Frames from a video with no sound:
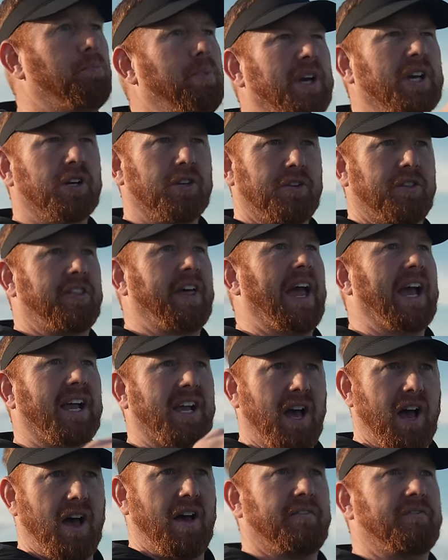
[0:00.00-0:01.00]
you build
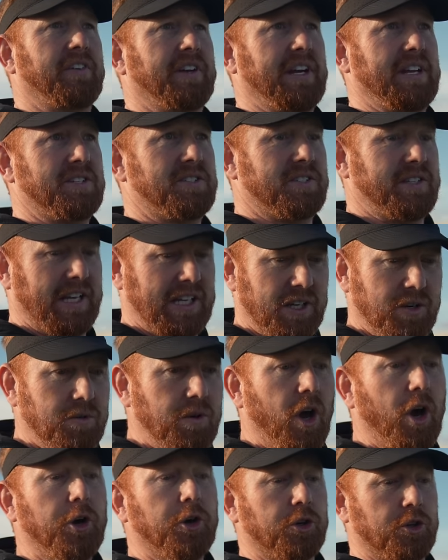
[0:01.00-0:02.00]
that confidence
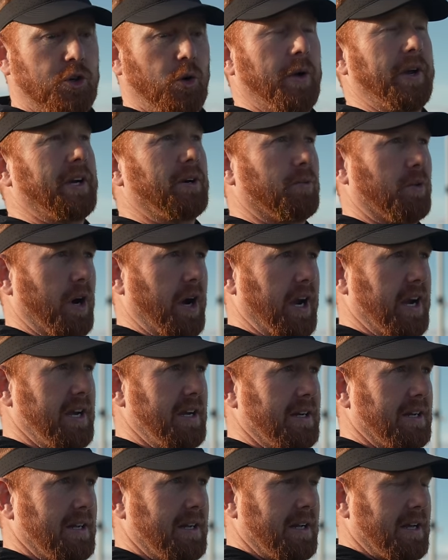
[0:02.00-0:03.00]
that you know you're doing it
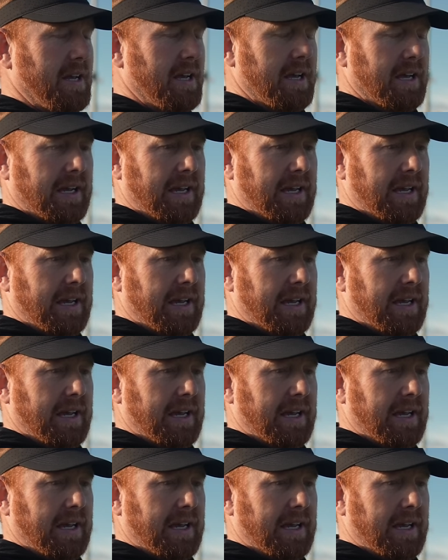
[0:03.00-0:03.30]
right. Yeah.